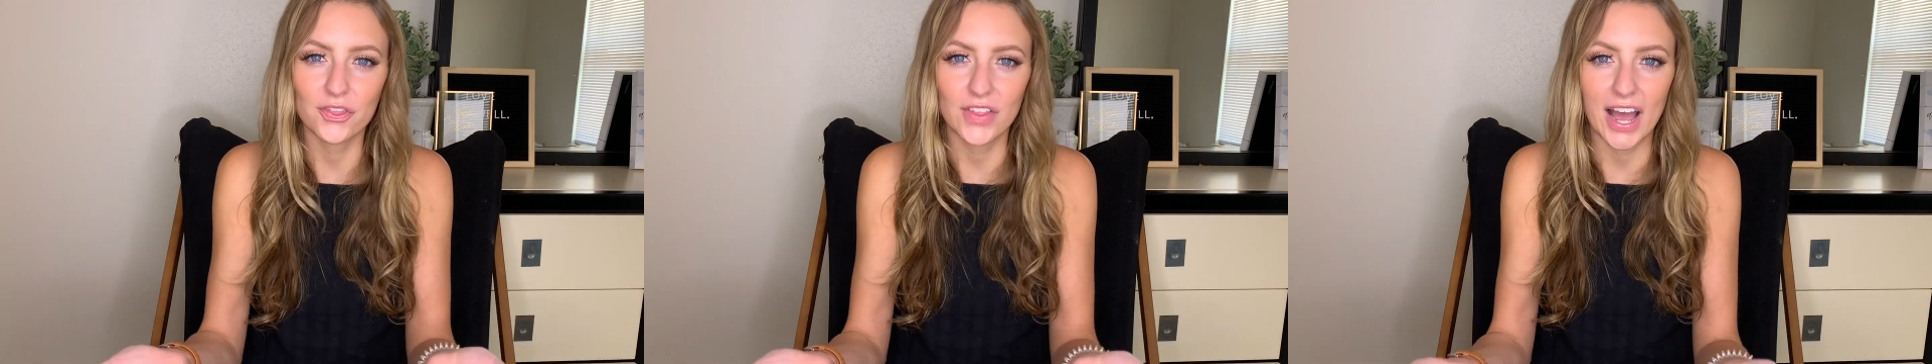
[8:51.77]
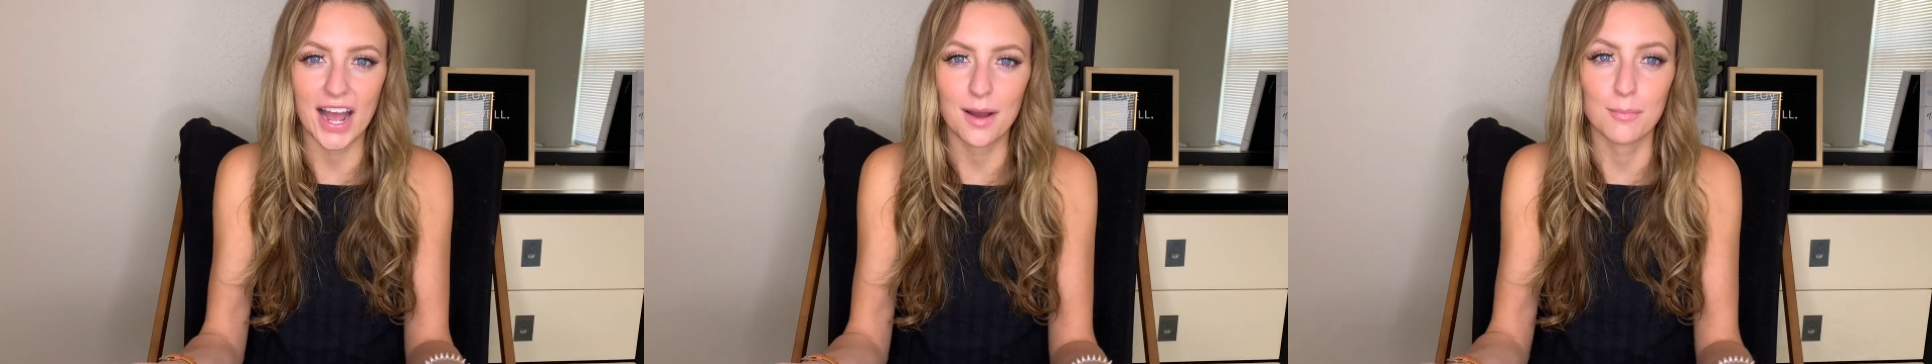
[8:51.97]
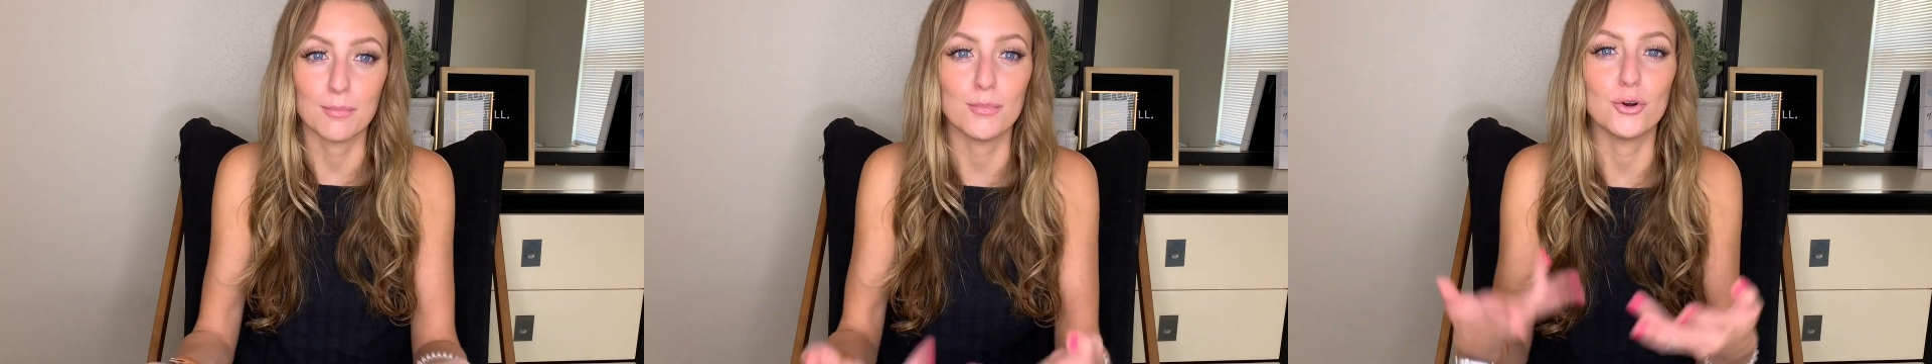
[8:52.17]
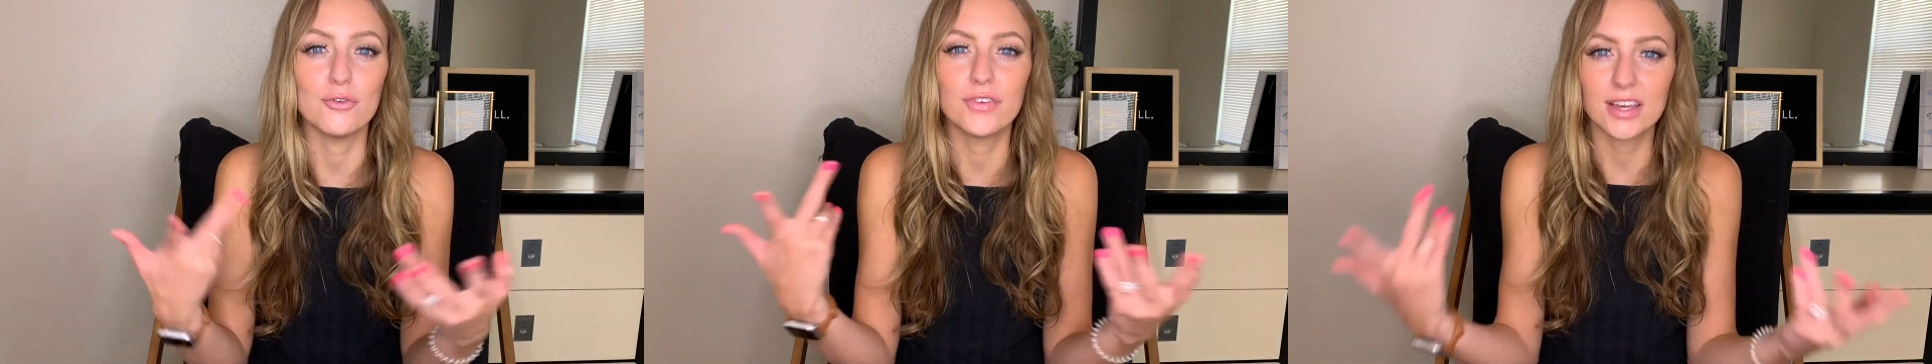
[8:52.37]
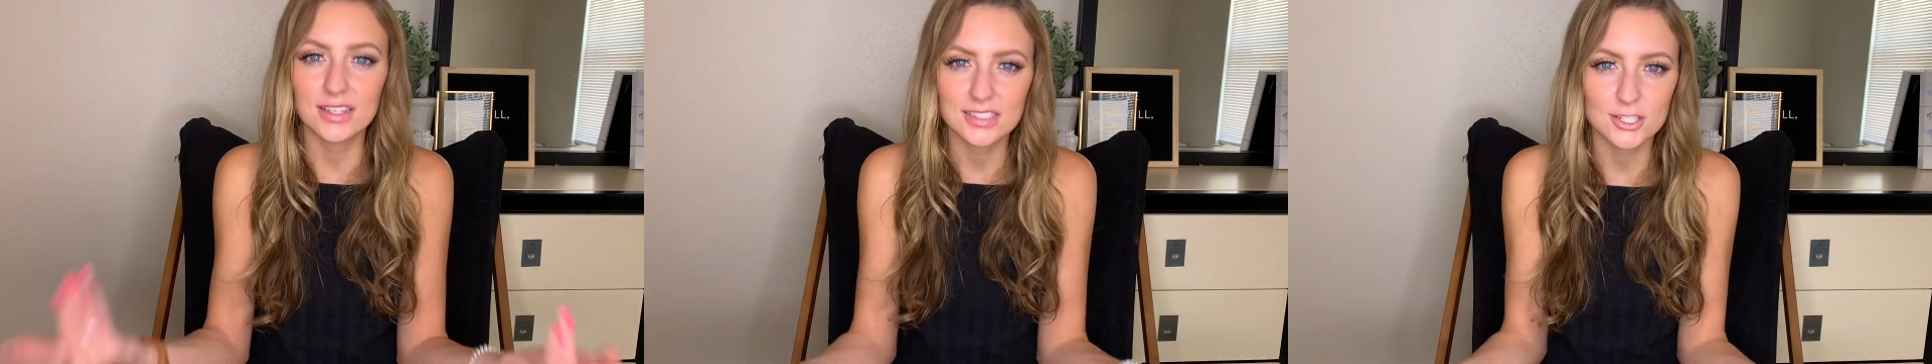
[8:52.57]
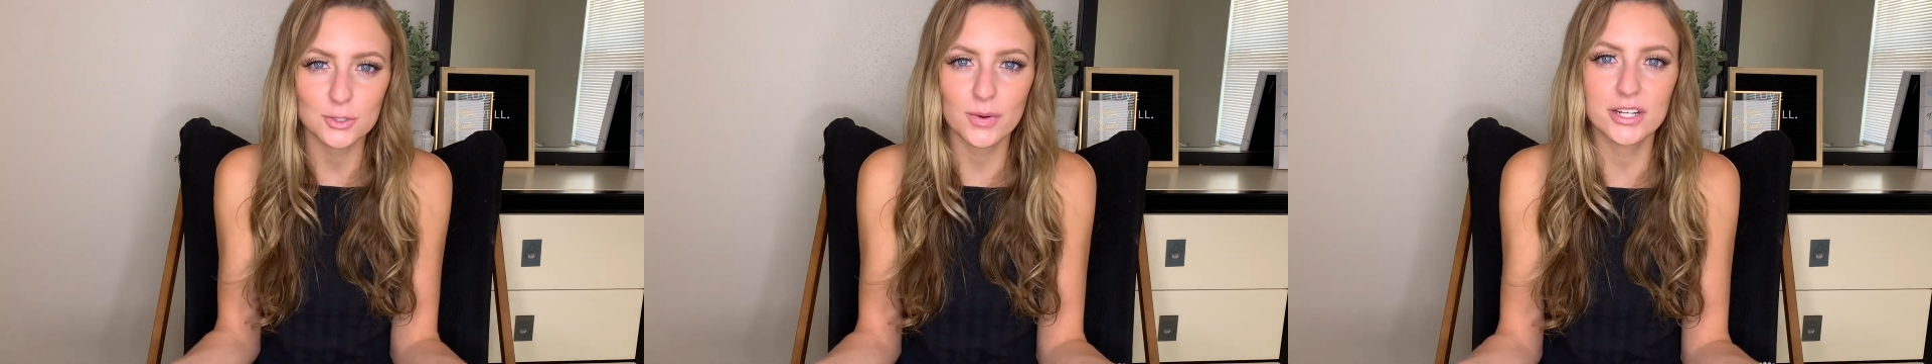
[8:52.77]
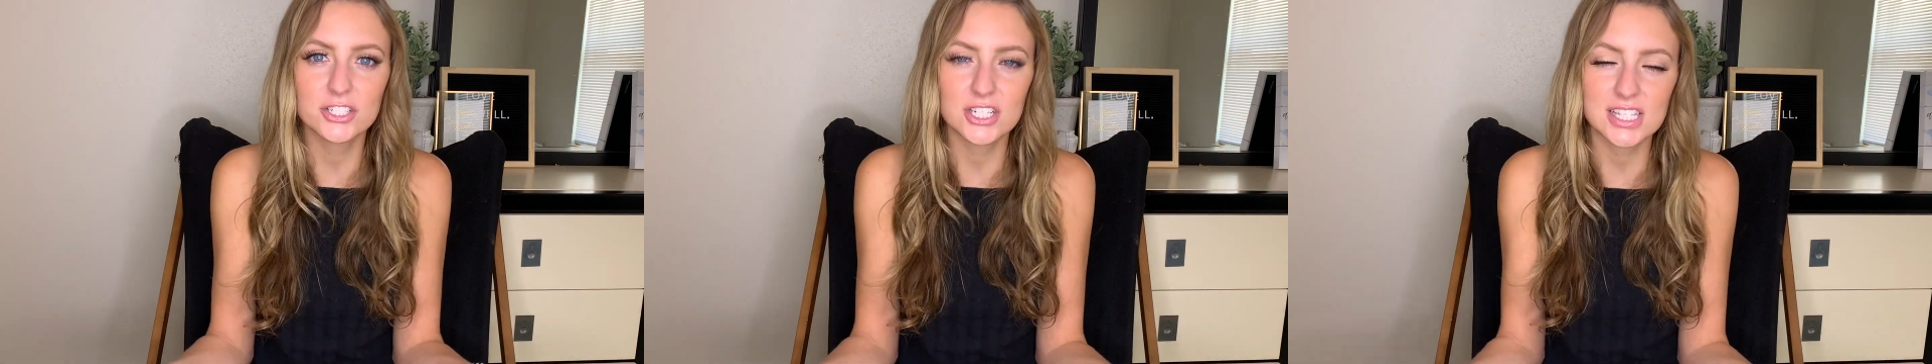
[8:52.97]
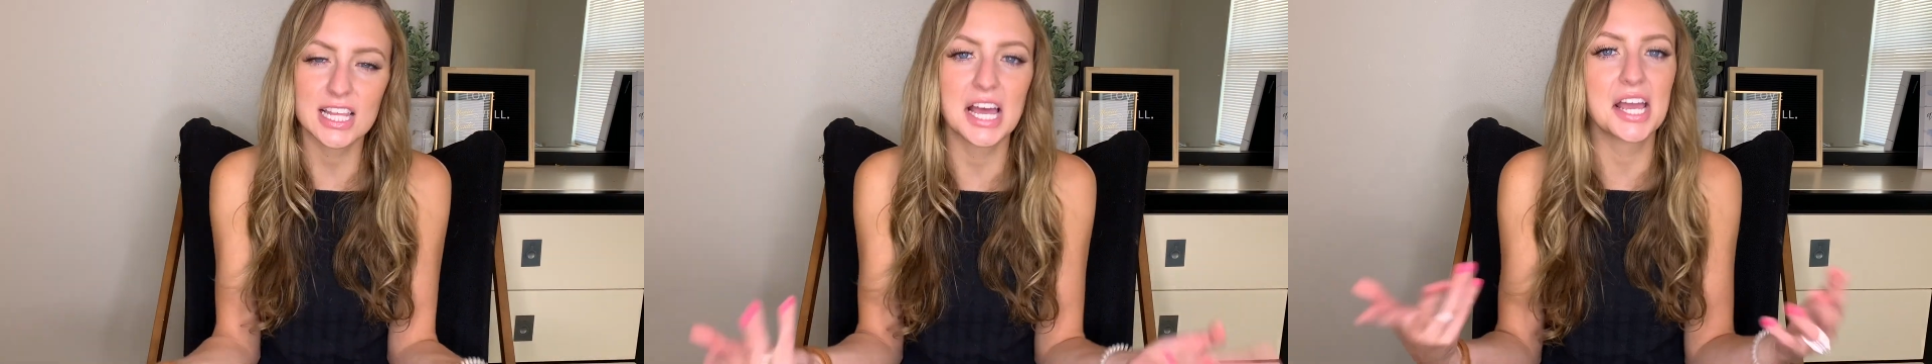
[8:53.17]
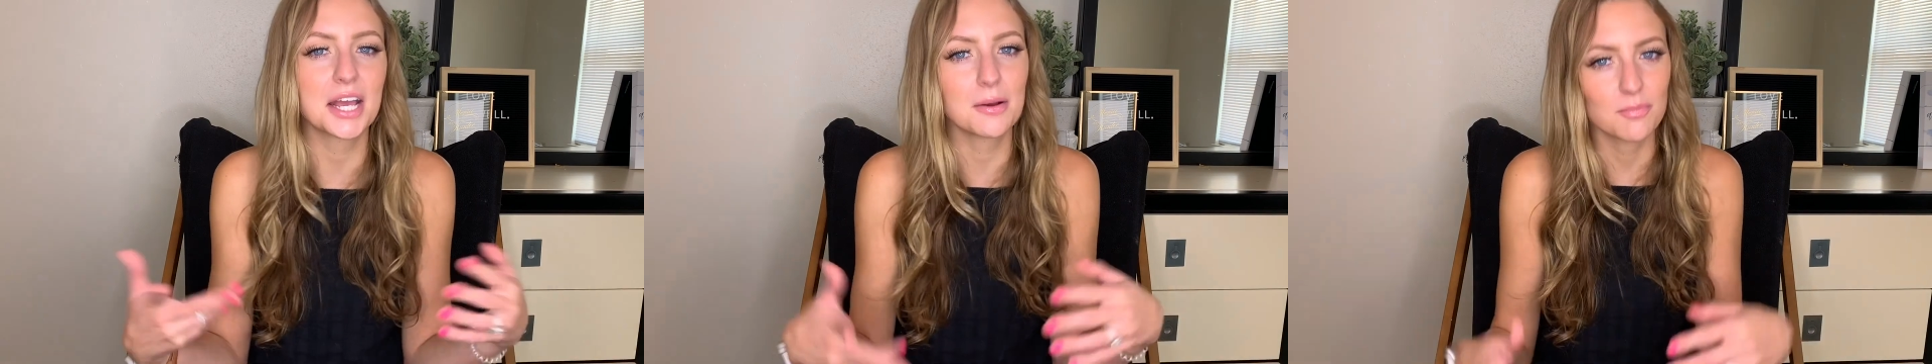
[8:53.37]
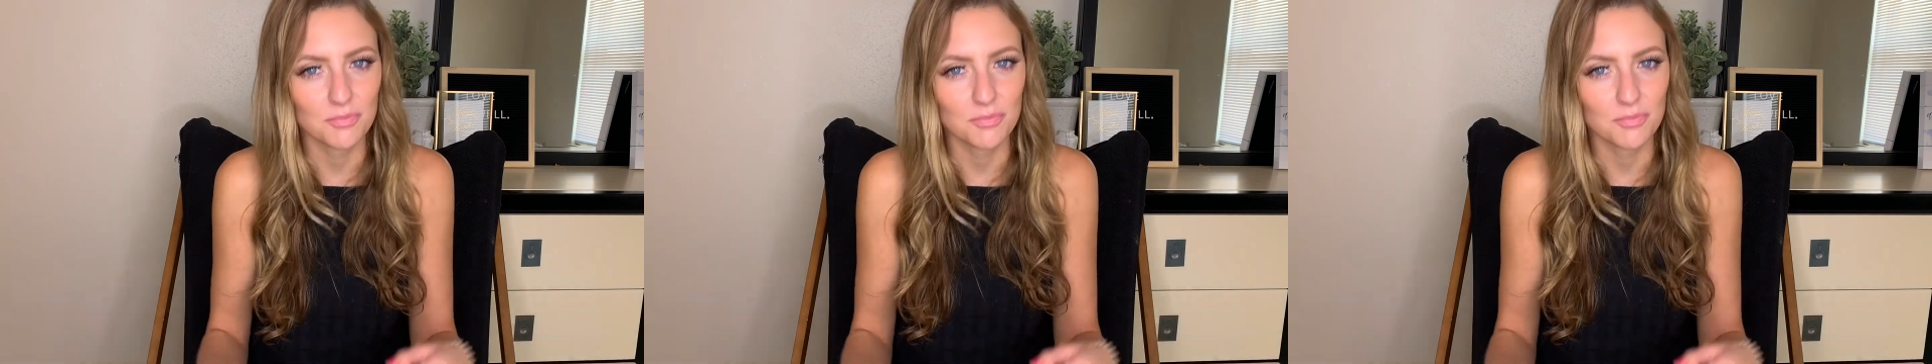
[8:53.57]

that moving situation's like.